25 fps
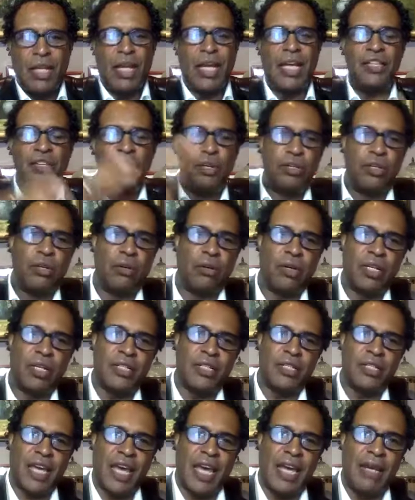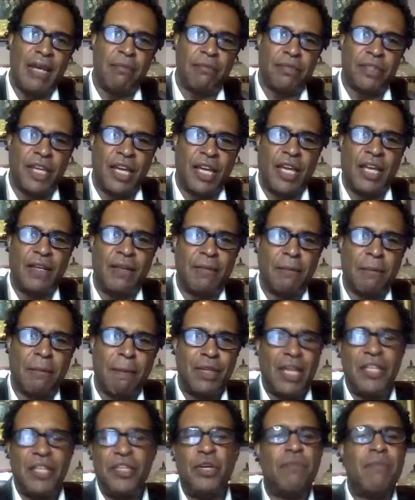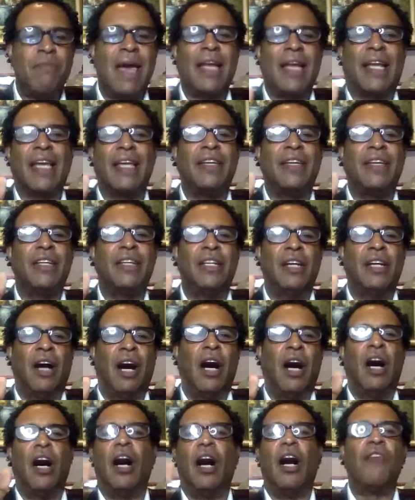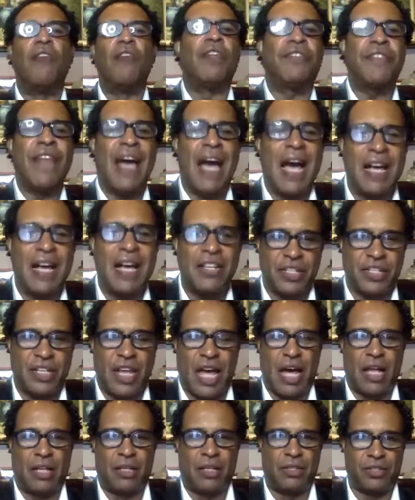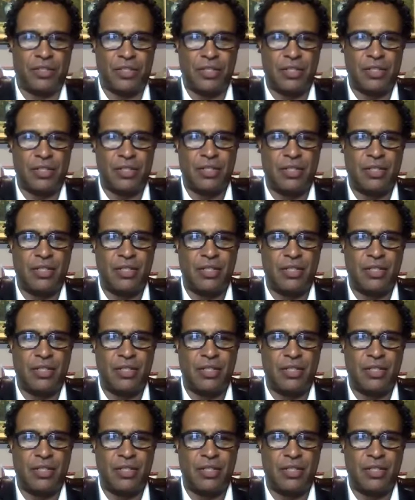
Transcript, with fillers: and you doing the same thing and you making $100,000?